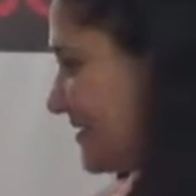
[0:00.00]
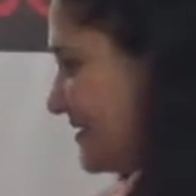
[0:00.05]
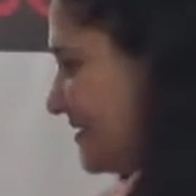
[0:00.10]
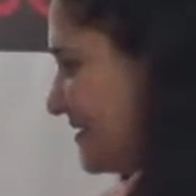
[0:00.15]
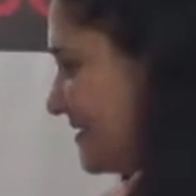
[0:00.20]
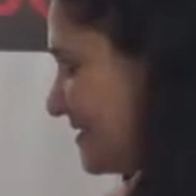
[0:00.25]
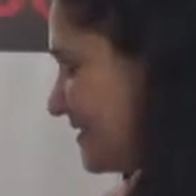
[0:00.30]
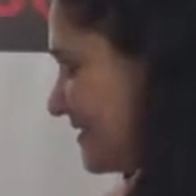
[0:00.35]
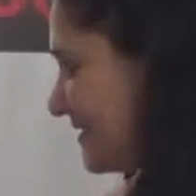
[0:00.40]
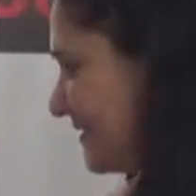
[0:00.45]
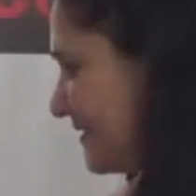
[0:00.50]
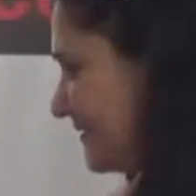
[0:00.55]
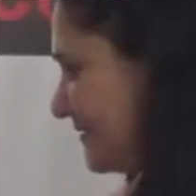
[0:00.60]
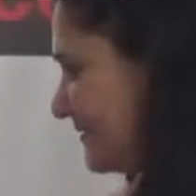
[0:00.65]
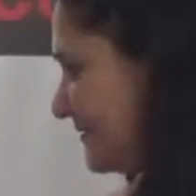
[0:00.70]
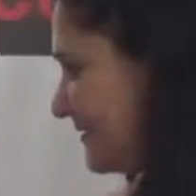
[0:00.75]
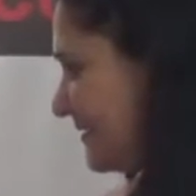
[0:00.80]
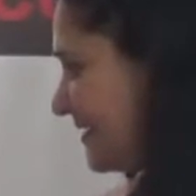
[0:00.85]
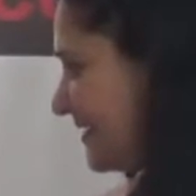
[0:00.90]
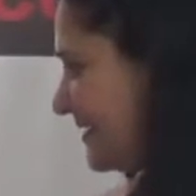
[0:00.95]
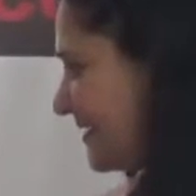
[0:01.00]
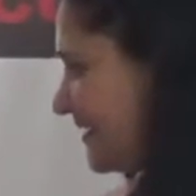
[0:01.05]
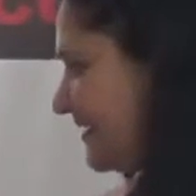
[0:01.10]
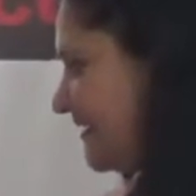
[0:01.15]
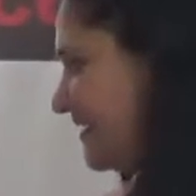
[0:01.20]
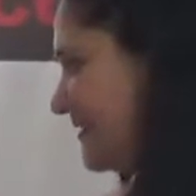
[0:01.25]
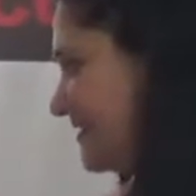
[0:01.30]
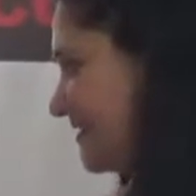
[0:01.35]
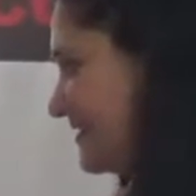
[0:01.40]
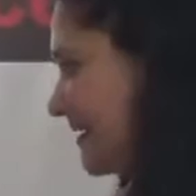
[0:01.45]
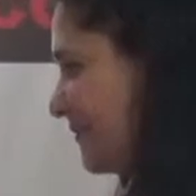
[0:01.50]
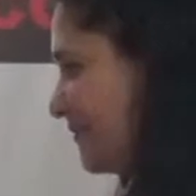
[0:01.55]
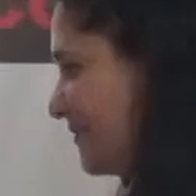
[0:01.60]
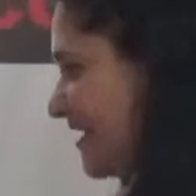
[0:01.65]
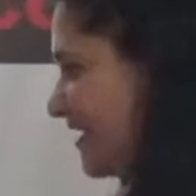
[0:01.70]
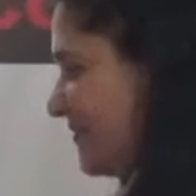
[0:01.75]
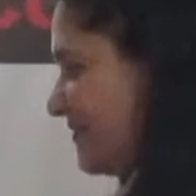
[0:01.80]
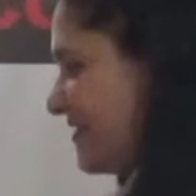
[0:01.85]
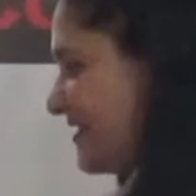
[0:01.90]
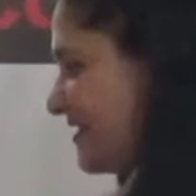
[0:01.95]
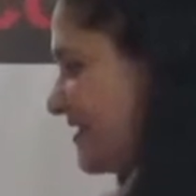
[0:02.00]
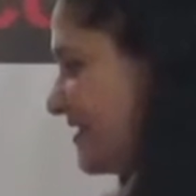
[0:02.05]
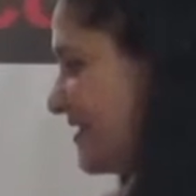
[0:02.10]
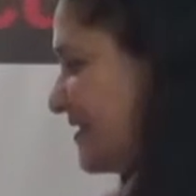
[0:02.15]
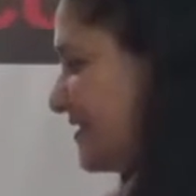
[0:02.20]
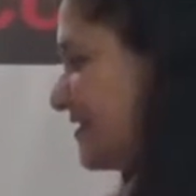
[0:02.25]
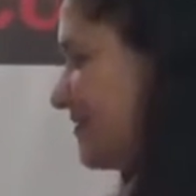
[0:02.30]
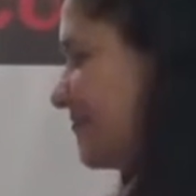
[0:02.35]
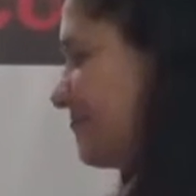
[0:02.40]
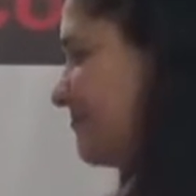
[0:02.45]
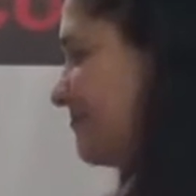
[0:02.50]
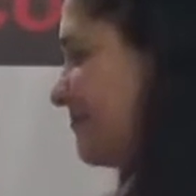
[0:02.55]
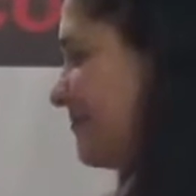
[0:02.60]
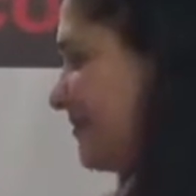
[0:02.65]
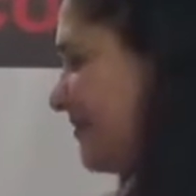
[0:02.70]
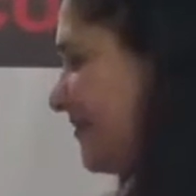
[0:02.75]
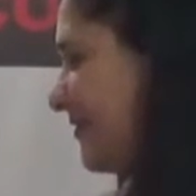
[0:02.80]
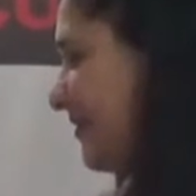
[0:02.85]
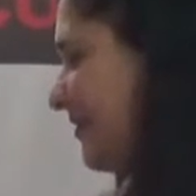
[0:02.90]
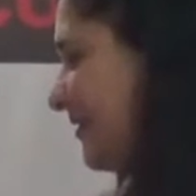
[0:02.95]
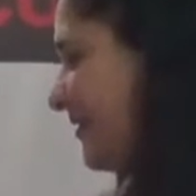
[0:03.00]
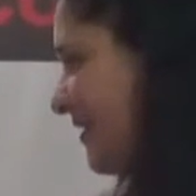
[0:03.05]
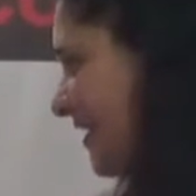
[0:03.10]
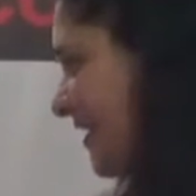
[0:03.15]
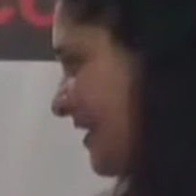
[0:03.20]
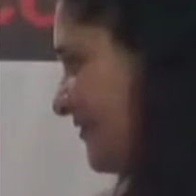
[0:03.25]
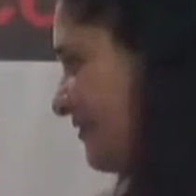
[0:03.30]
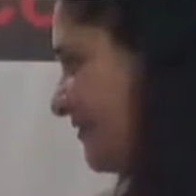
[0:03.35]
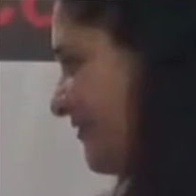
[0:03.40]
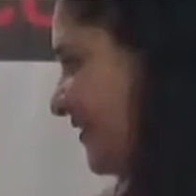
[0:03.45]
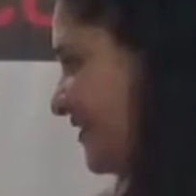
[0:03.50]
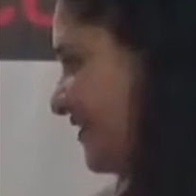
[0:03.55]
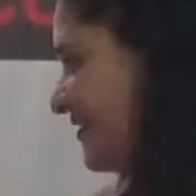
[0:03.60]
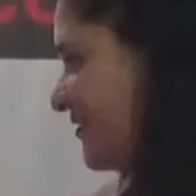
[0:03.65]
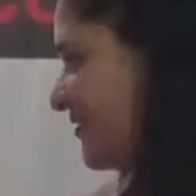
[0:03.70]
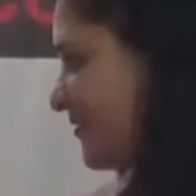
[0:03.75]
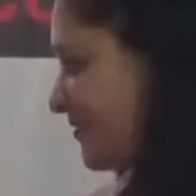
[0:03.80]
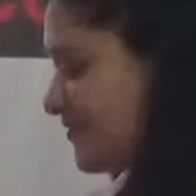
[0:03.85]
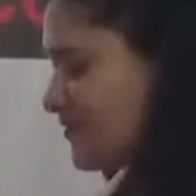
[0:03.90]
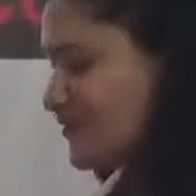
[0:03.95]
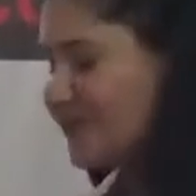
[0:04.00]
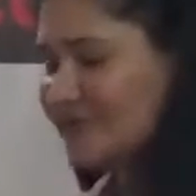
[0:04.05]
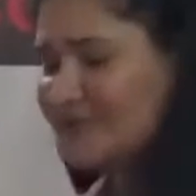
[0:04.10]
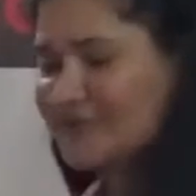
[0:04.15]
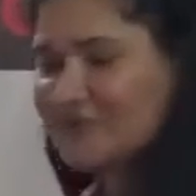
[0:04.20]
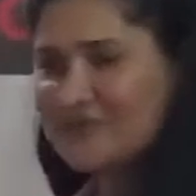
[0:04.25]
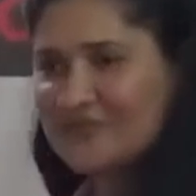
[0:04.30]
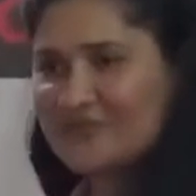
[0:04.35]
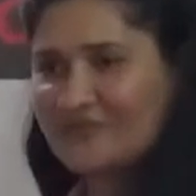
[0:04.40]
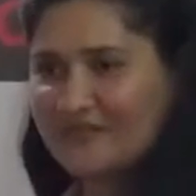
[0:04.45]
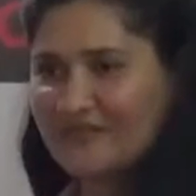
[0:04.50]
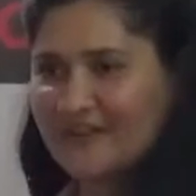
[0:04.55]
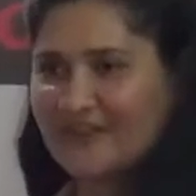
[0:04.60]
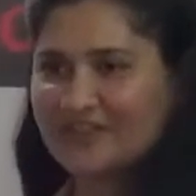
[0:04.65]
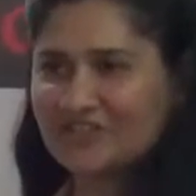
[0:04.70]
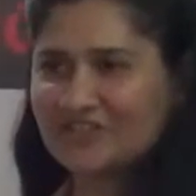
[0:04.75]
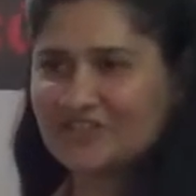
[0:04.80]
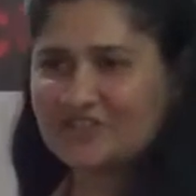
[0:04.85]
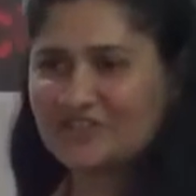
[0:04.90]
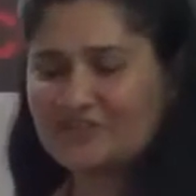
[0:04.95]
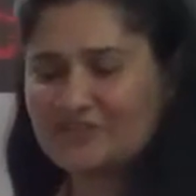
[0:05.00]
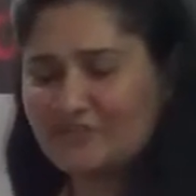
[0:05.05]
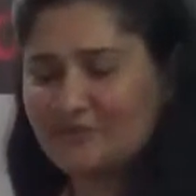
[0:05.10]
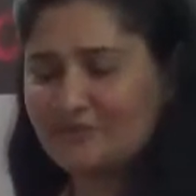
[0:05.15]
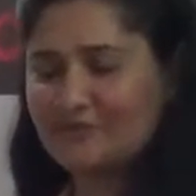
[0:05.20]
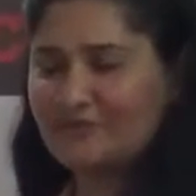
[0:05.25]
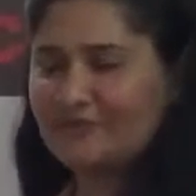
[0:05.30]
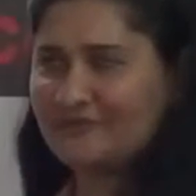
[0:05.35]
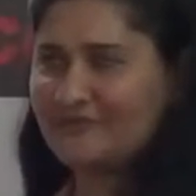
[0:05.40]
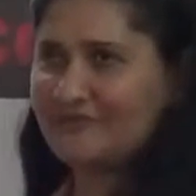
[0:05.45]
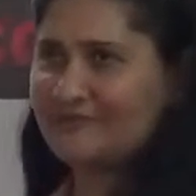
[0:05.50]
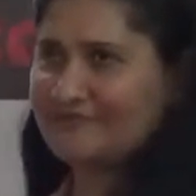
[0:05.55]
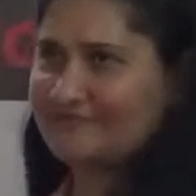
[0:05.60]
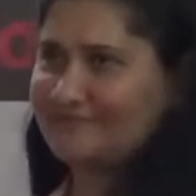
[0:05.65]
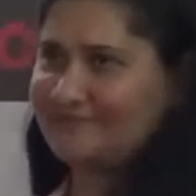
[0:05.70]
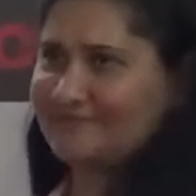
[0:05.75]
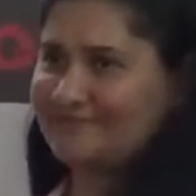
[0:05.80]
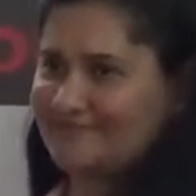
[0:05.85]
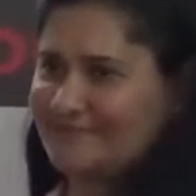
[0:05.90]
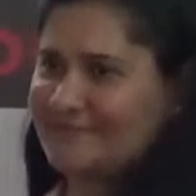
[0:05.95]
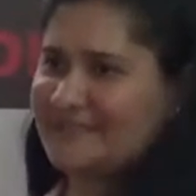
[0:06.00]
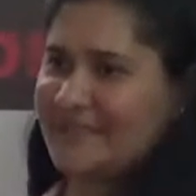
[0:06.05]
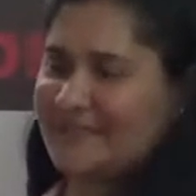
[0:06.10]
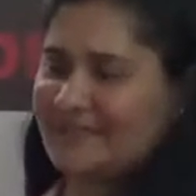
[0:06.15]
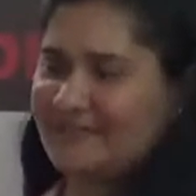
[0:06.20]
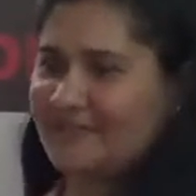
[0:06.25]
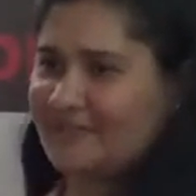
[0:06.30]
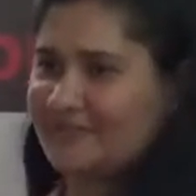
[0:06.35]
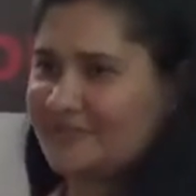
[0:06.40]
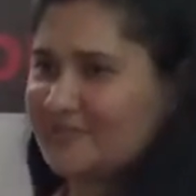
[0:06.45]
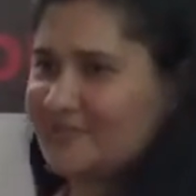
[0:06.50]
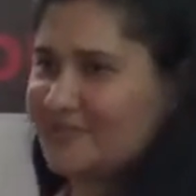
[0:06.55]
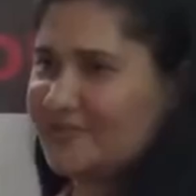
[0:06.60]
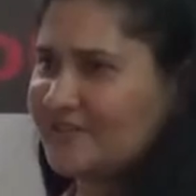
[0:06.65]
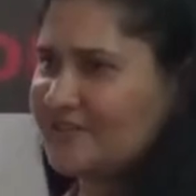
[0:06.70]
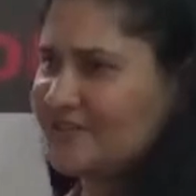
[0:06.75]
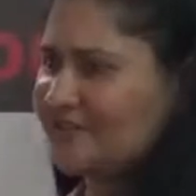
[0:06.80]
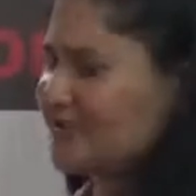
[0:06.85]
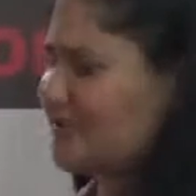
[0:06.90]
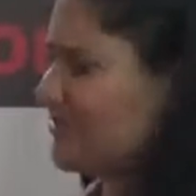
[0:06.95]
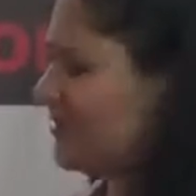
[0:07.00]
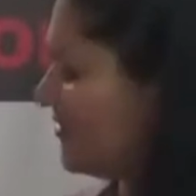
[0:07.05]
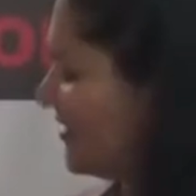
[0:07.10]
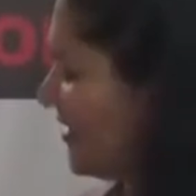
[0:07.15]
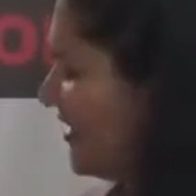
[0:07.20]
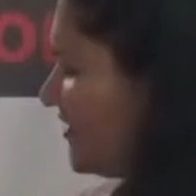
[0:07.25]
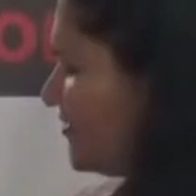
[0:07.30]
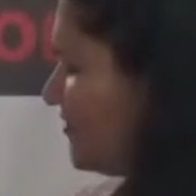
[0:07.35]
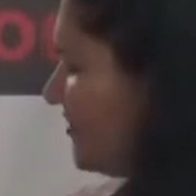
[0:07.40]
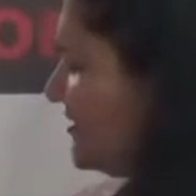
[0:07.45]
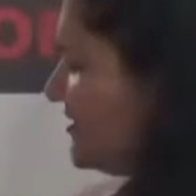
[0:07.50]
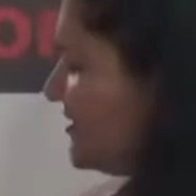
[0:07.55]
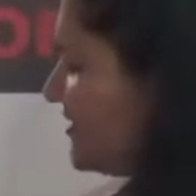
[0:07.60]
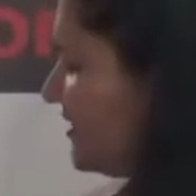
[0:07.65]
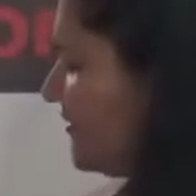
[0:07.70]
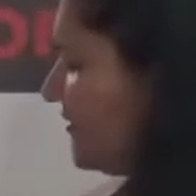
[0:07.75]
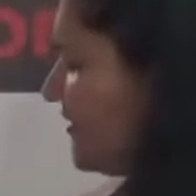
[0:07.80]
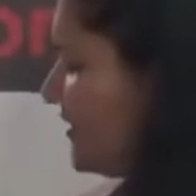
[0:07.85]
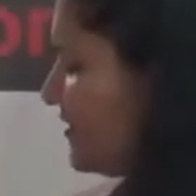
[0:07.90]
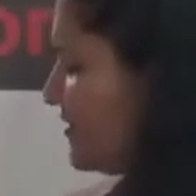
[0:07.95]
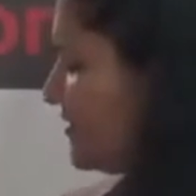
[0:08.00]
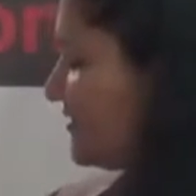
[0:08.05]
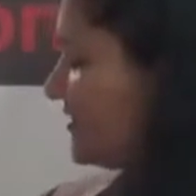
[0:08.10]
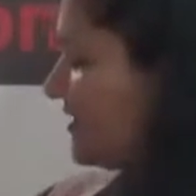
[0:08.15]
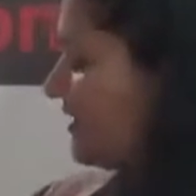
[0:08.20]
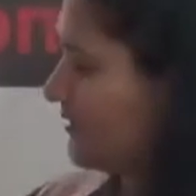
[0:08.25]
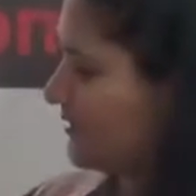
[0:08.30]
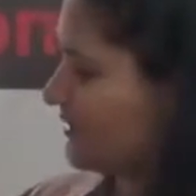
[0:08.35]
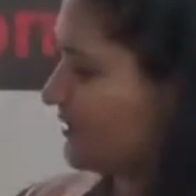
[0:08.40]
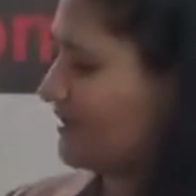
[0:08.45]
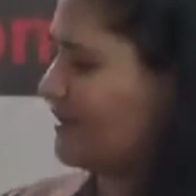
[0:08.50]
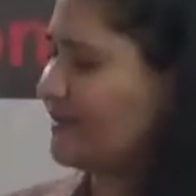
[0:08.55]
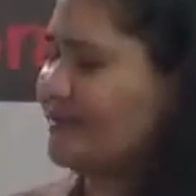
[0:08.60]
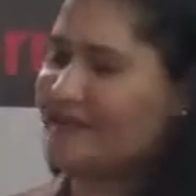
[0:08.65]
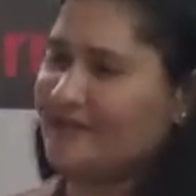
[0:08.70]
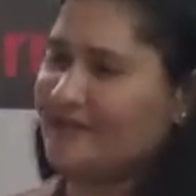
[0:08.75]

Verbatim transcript: So sometimes it's, I find this also a good reflection tool psychologically to look at once in a while, to say, okay,